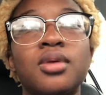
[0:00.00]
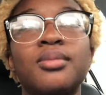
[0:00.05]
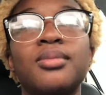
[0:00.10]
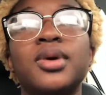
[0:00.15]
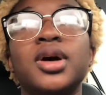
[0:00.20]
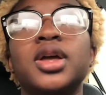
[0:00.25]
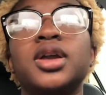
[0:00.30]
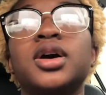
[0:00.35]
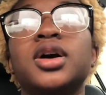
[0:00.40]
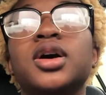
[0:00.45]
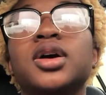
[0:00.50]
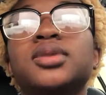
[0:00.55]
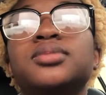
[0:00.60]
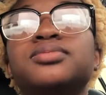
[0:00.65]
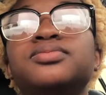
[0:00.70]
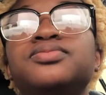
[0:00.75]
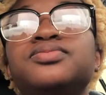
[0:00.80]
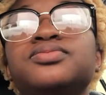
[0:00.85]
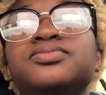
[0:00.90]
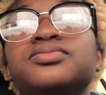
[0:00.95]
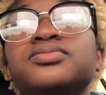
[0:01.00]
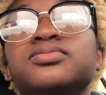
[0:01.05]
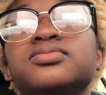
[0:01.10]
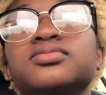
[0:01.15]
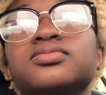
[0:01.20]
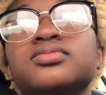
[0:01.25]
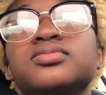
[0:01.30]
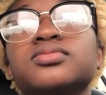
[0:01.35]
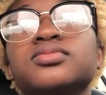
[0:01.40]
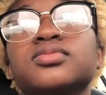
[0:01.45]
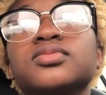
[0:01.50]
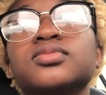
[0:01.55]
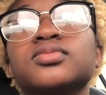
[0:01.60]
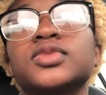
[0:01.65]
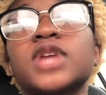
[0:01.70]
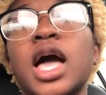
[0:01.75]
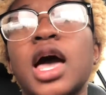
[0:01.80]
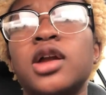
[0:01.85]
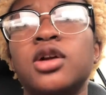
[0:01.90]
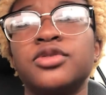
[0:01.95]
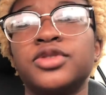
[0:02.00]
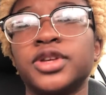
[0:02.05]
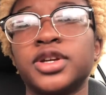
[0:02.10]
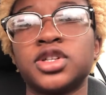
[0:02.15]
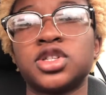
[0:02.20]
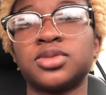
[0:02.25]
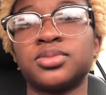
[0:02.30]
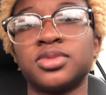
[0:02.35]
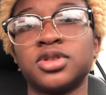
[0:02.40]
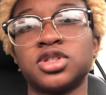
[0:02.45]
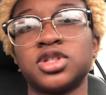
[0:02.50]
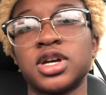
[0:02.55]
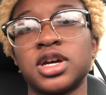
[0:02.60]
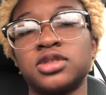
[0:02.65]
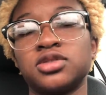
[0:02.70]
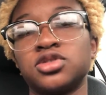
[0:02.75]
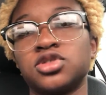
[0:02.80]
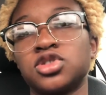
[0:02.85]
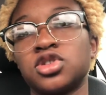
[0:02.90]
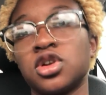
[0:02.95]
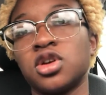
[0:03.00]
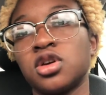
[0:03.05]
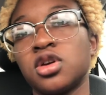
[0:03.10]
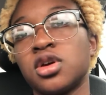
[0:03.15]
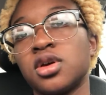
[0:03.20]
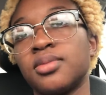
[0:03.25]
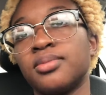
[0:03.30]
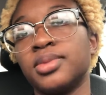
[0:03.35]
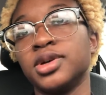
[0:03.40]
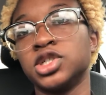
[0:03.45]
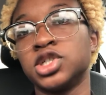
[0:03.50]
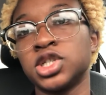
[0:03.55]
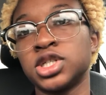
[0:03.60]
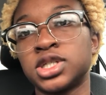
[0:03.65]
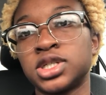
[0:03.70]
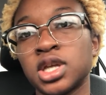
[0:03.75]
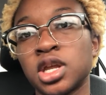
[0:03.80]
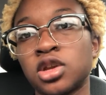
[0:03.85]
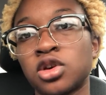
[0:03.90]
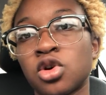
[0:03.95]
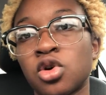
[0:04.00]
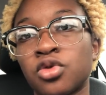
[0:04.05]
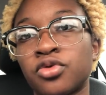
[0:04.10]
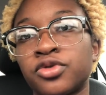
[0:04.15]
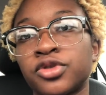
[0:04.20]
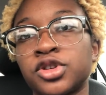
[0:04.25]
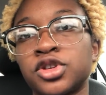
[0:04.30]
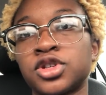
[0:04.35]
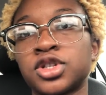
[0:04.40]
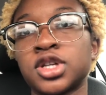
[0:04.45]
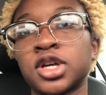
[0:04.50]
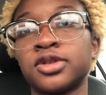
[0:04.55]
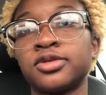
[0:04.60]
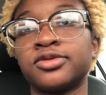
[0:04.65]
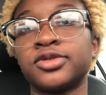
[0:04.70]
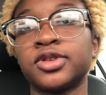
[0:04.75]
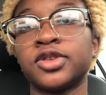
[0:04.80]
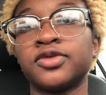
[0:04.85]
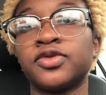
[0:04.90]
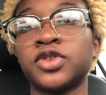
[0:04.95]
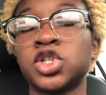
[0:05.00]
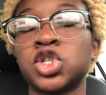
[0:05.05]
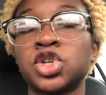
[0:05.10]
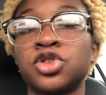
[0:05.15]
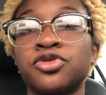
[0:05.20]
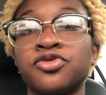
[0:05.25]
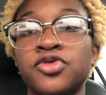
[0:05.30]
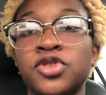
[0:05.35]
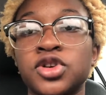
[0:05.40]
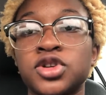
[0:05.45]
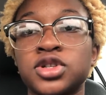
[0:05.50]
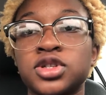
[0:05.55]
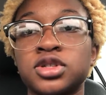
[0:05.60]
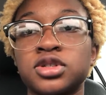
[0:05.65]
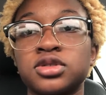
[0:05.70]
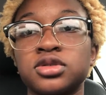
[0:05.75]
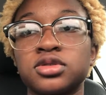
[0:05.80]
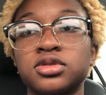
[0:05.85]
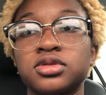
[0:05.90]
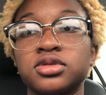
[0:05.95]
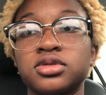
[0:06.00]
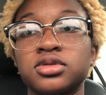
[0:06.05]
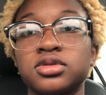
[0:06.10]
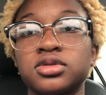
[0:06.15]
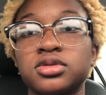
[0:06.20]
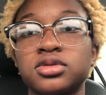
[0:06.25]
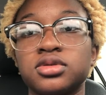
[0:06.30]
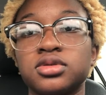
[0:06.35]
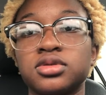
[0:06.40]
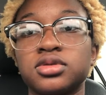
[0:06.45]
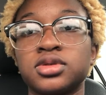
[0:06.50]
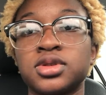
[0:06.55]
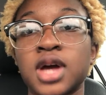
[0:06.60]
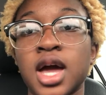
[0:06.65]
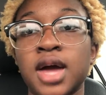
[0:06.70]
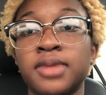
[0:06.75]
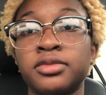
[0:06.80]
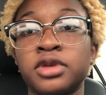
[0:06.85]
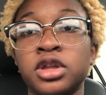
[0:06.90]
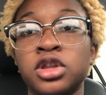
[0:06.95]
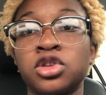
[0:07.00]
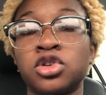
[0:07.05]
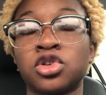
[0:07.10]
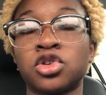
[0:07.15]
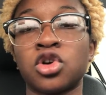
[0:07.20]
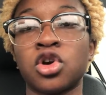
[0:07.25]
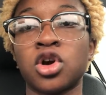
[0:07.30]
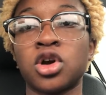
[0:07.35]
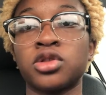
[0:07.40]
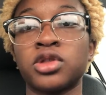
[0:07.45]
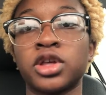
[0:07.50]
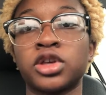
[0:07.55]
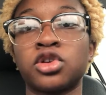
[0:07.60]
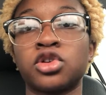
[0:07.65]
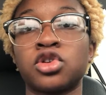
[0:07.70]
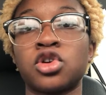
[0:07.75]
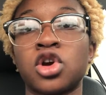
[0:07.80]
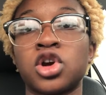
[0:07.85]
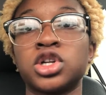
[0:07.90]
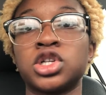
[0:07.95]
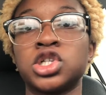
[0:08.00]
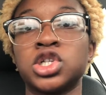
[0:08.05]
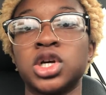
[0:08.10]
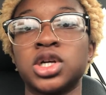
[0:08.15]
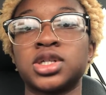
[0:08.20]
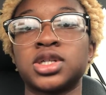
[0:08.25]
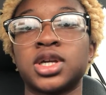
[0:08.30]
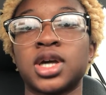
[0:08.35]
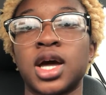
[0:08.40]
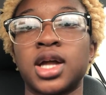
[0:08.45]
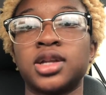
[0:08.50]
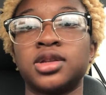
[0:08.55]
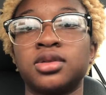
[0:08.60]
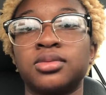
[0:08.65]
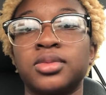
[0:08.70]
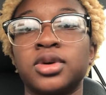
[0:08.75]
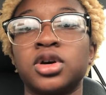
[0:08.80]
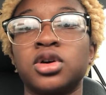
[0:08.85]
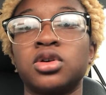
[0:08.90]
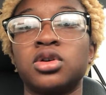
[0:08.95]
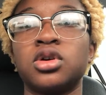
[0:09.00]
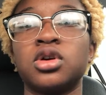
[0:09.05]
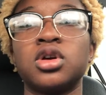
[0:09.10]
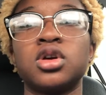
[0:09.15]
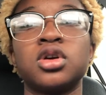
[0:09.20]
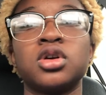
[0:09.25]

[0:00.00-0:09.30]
But I don't think it should be a challenge. But just set a goal for yourself. If it's your first time getting your card, like your card just got in the mail,